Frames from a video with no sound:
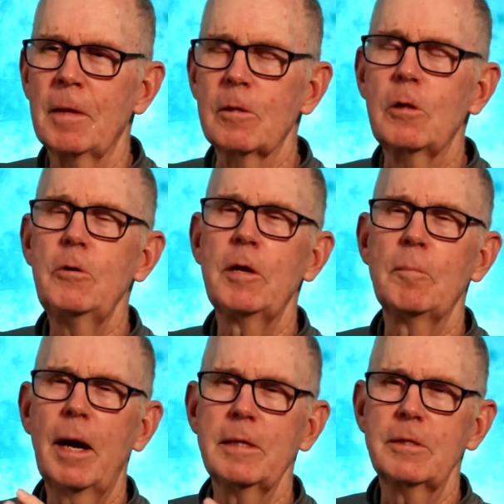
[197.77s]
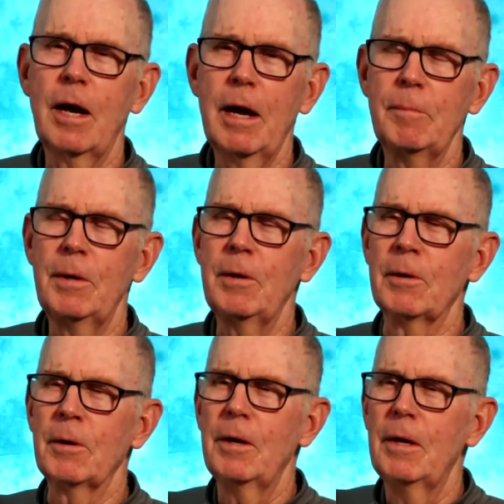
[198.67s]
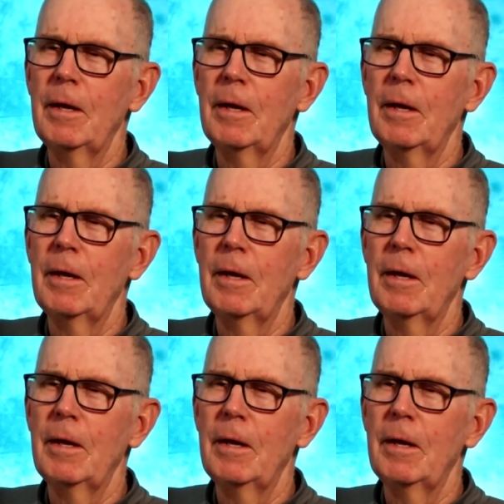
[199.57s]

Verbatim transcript: including my time here,